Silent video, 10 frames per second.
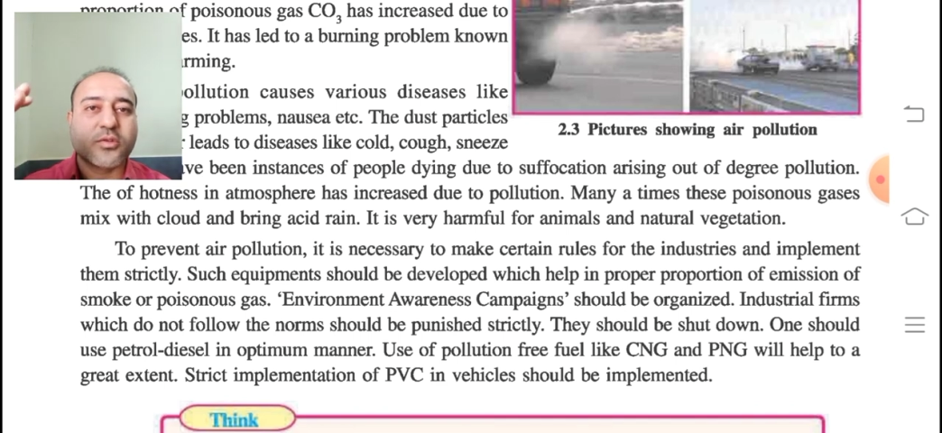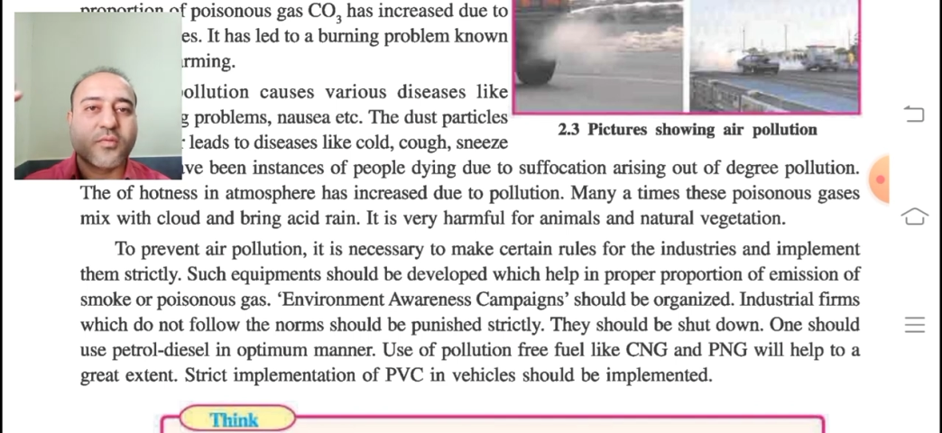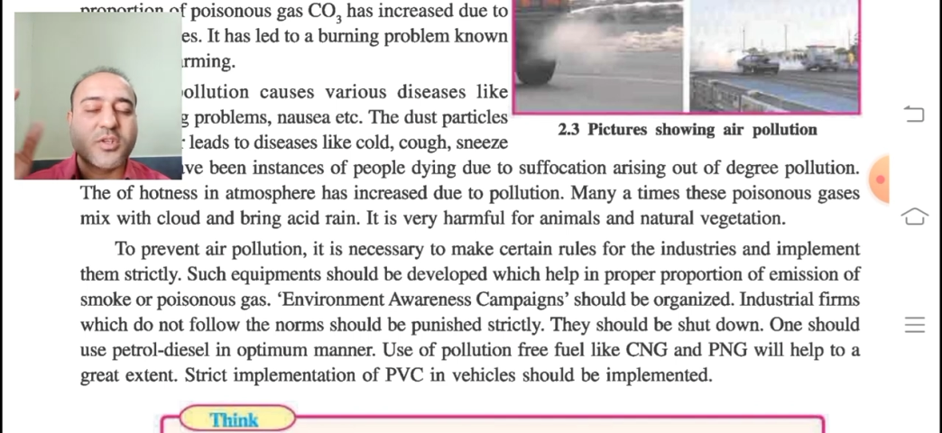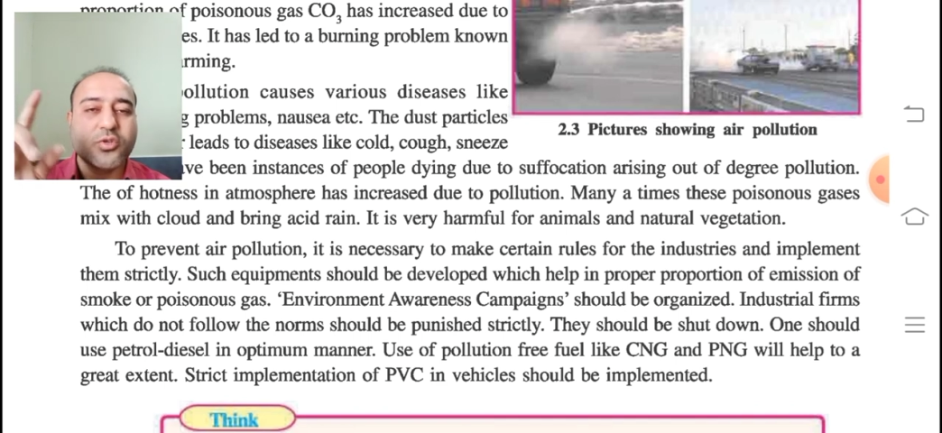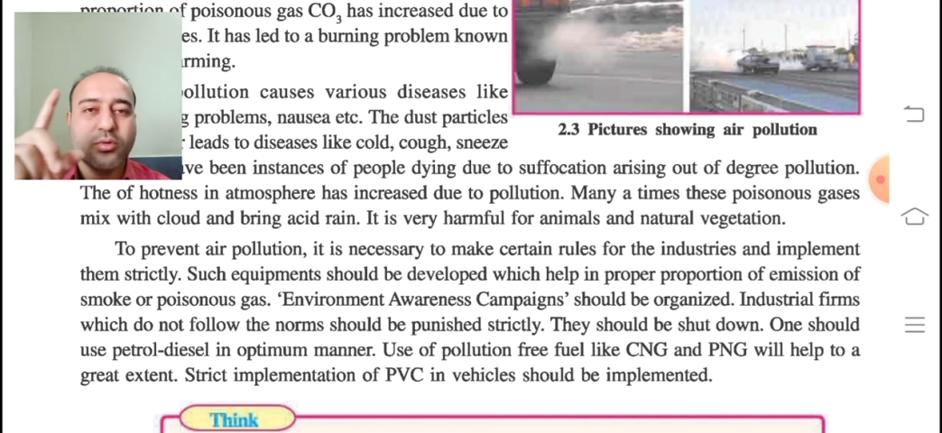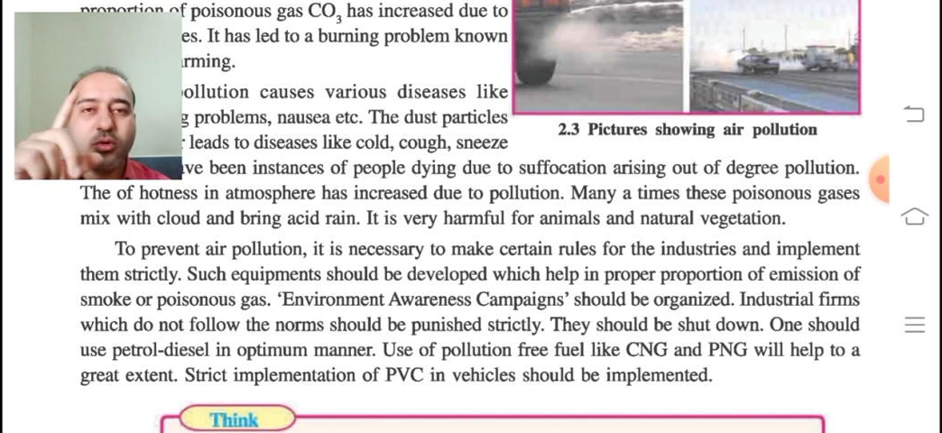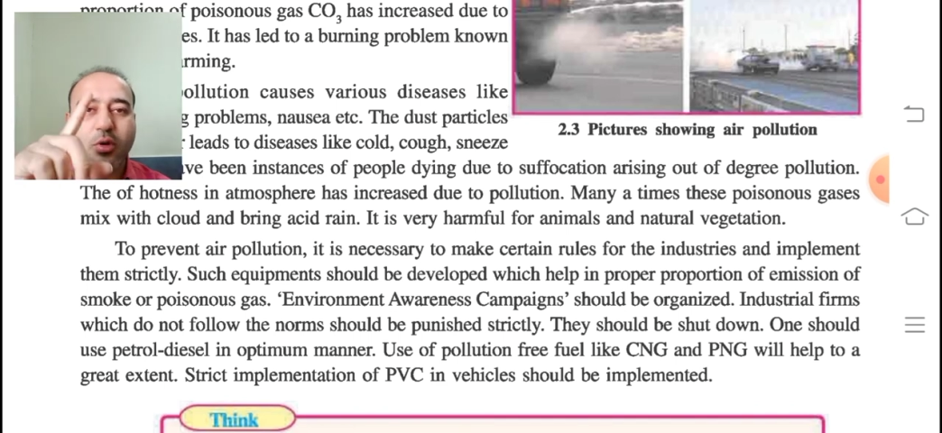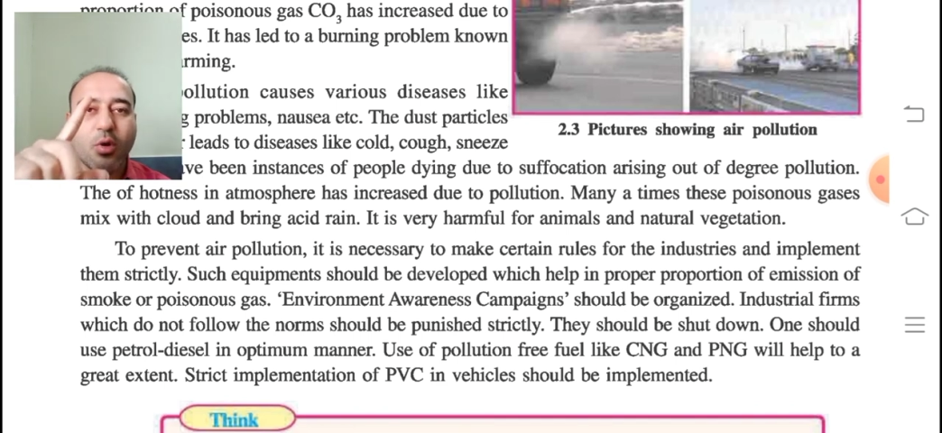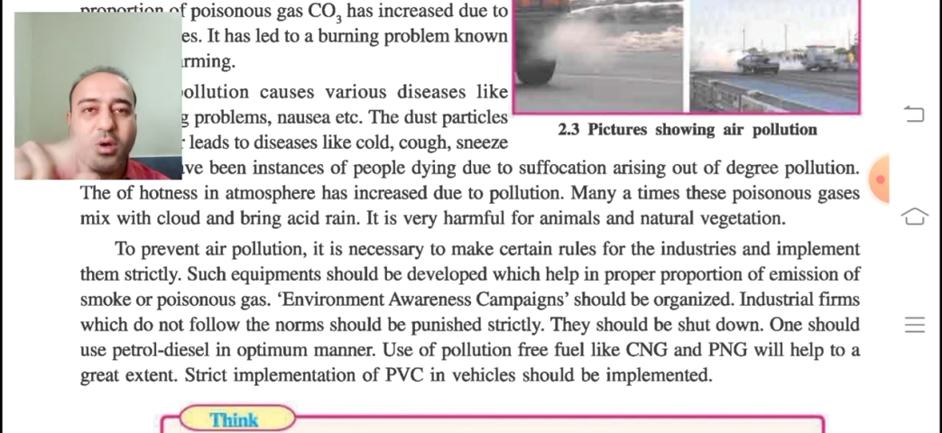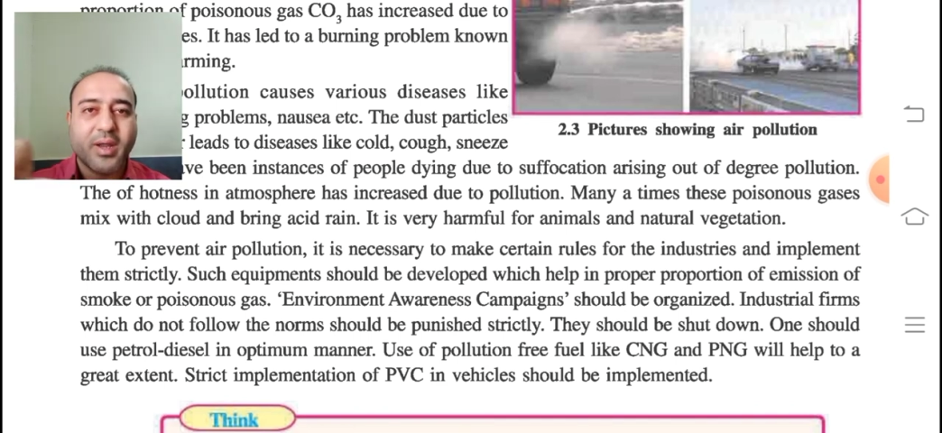so we should
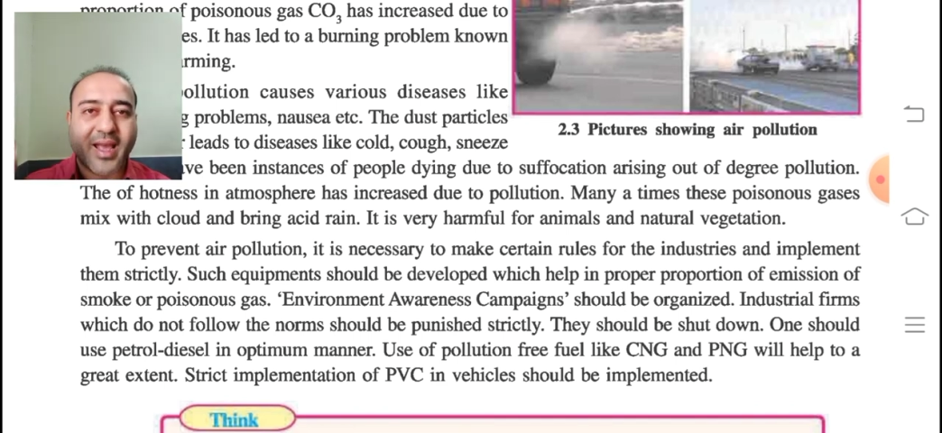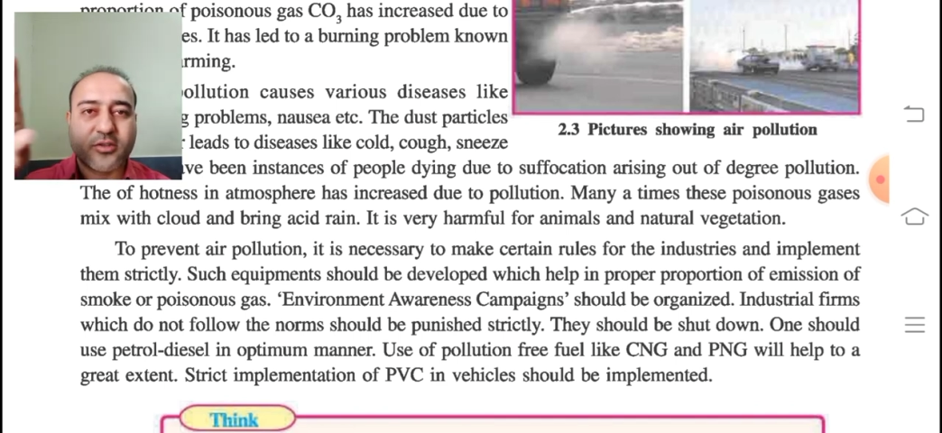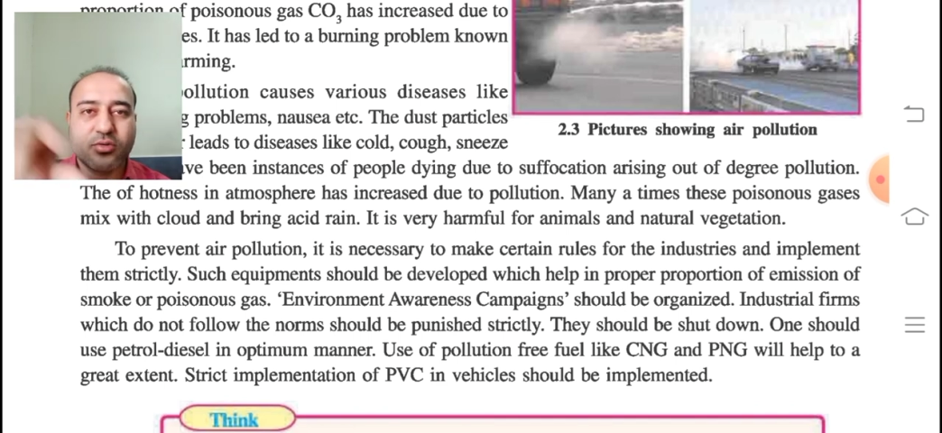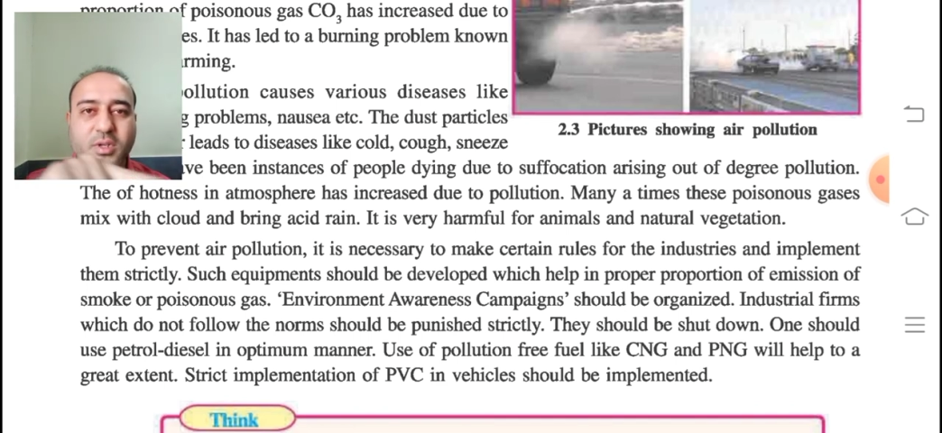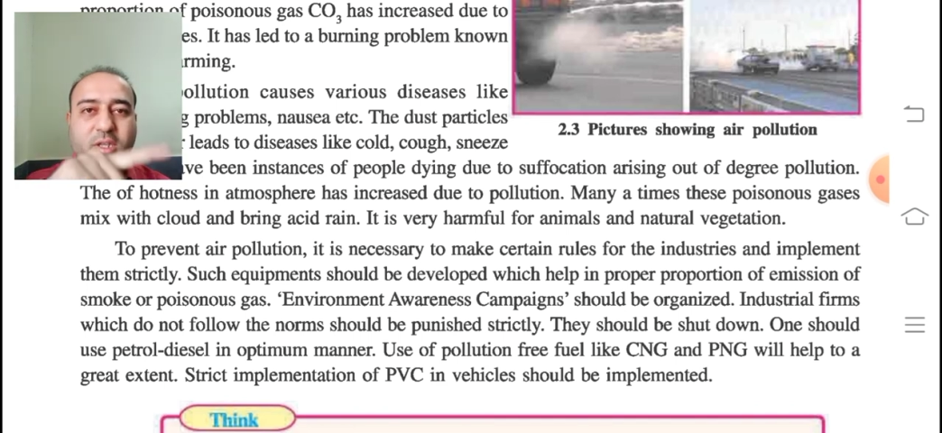not actually